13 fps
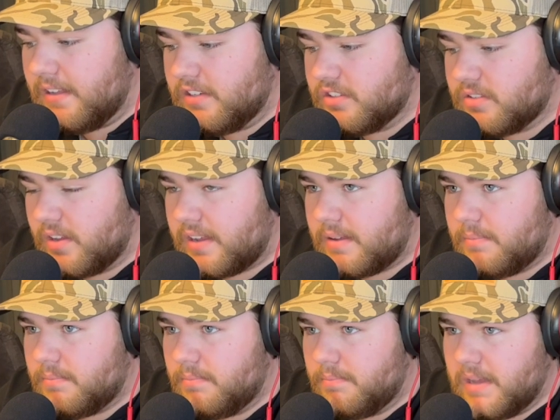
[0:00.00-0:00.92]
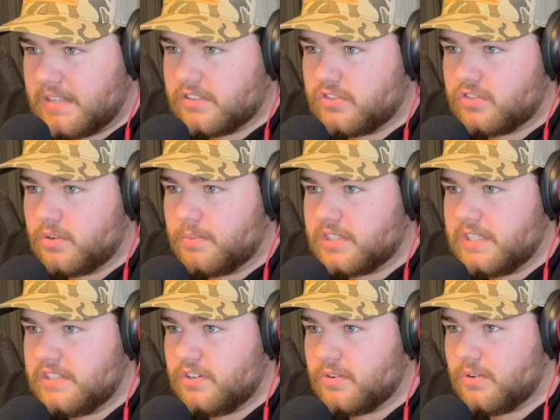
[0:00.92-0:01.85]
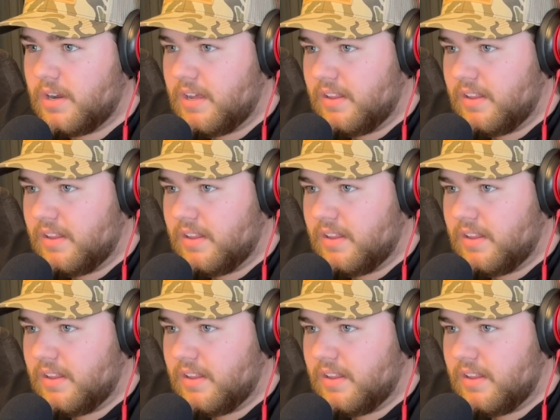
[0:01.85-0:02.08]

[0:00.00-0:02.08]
it just like makes it so much easier.